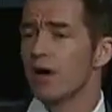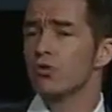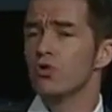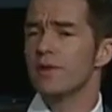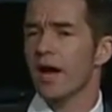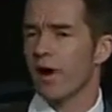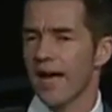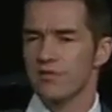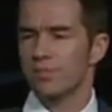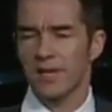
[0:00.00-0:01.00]
room there
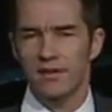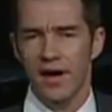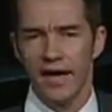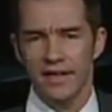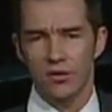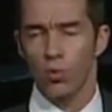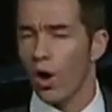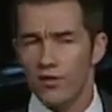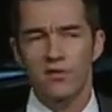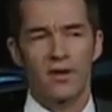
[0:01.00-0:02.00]
hasn't been tidied
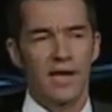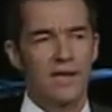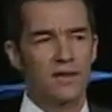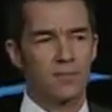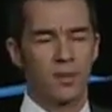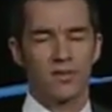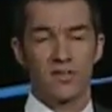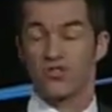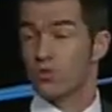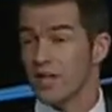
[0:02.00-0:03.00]
once daily, but
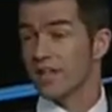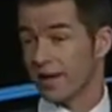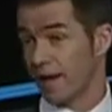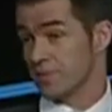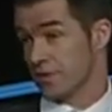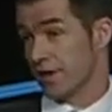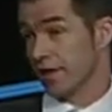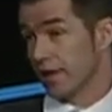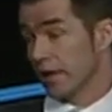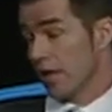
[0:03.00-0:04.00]
3 times a day.